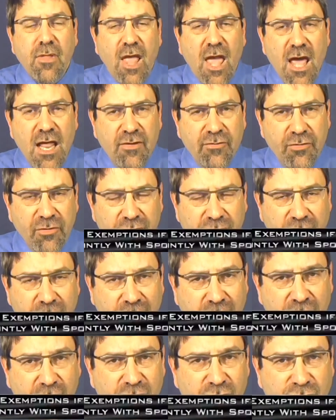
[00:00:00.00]
And if you're
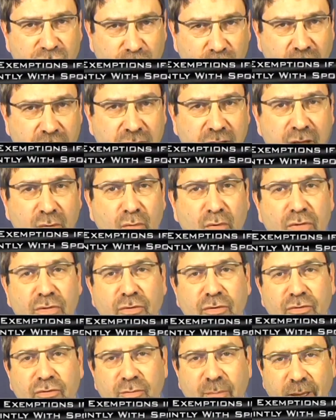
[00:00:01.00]
filing jointly with
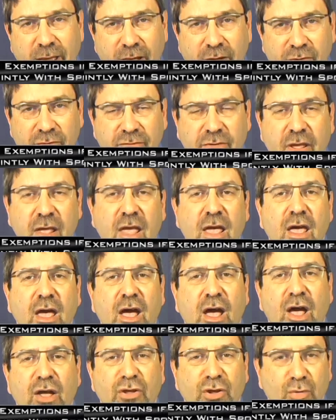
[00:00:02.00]
your spouse,
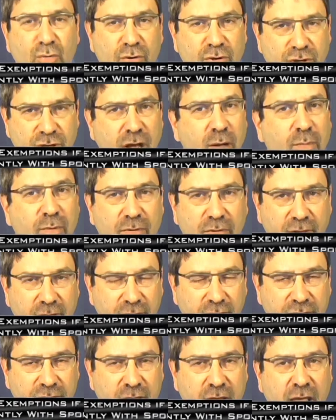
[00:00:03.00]
uh, you would double
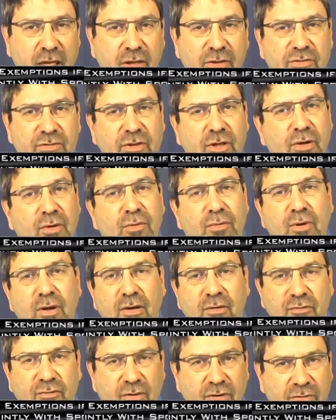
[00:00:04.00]
this. So, uh,
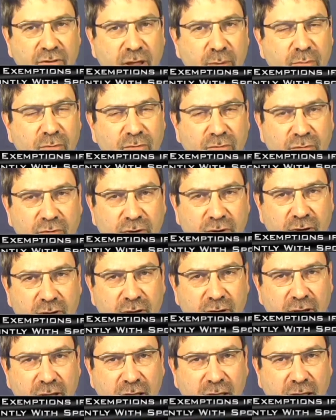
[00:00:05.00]
for example, for
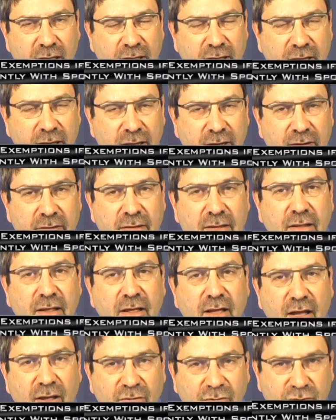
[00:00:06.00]
a, a, a, uh,
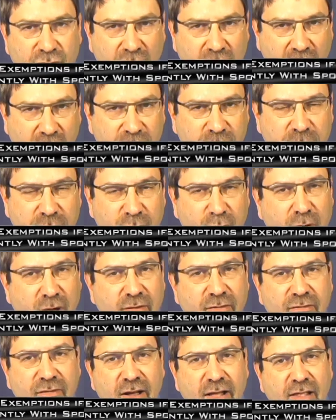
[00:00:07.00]
a, husband and wife
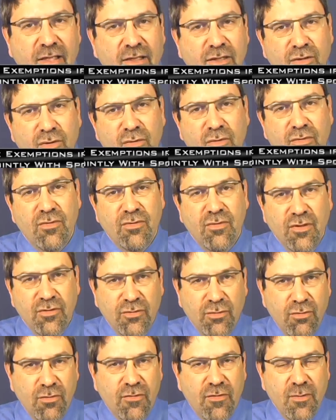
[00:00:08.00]
filing, you, the
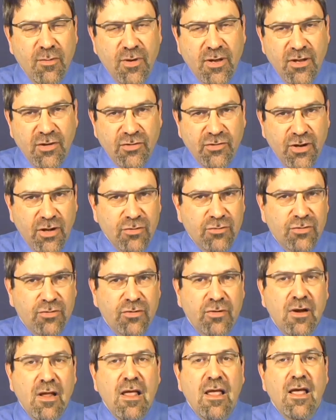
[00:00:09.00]
two of them can
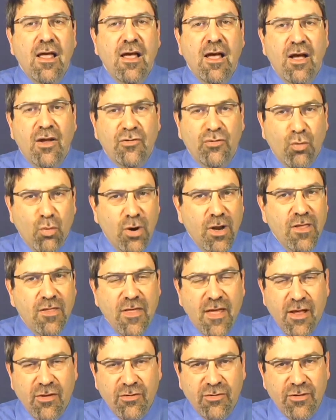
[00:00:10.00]
shelter uh,
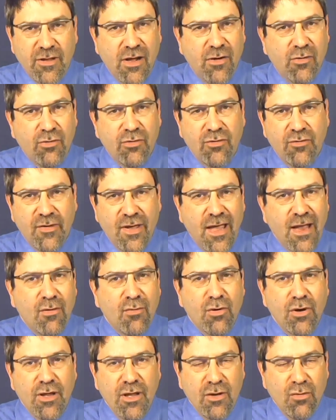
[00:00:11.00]
$20,000 of
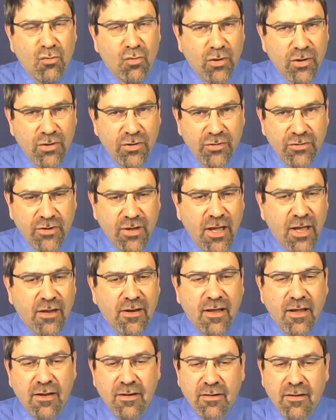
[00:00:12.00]
equity in real estate
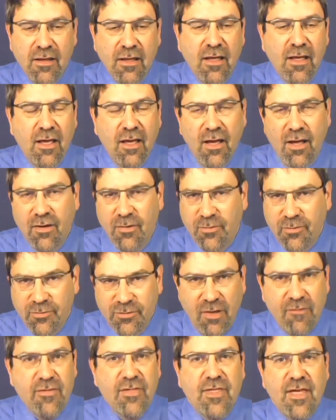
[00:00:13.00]
and uh,
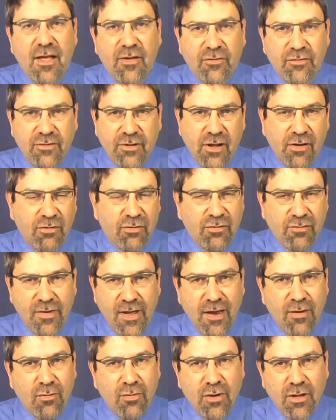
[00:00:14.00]
$7,000 of
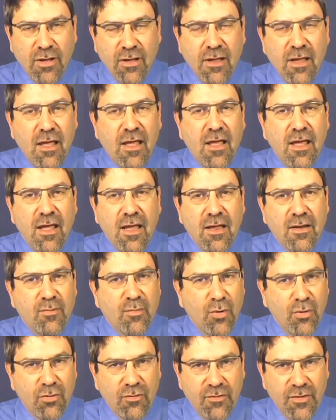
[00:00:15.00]
equity in
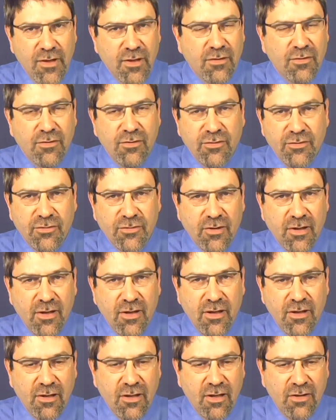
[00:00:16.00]
motor vehicles,
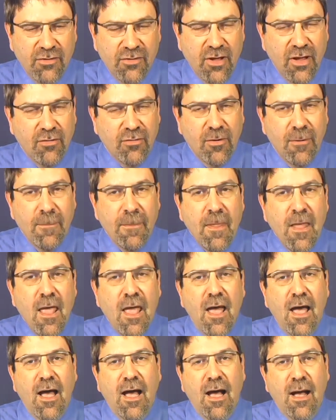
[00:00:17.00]
etc.
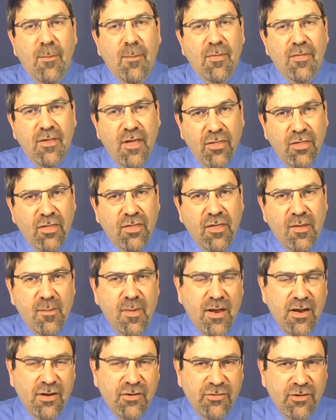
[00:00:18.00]
Um, the other thing
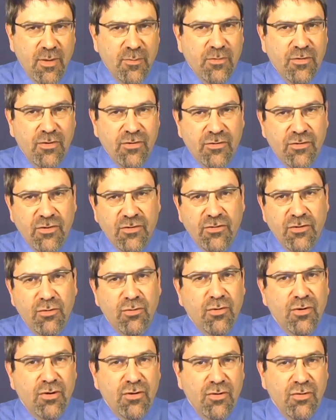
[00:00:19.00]
about exemptions is you
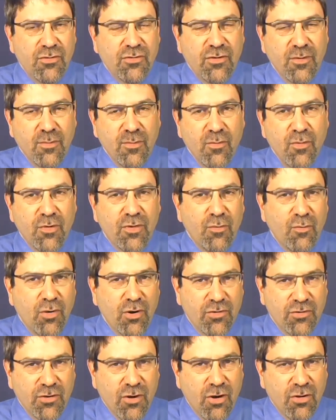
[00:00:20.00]
can do some what, what
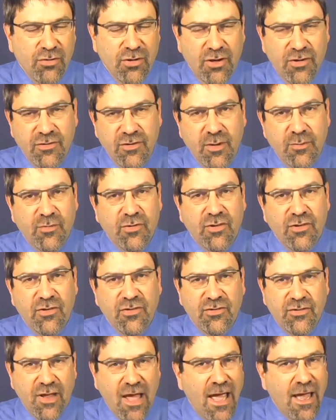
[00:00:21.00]
is called exemption
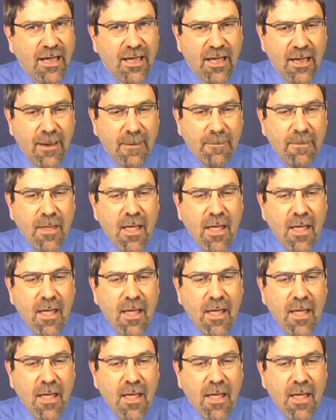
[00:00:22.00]
stacking.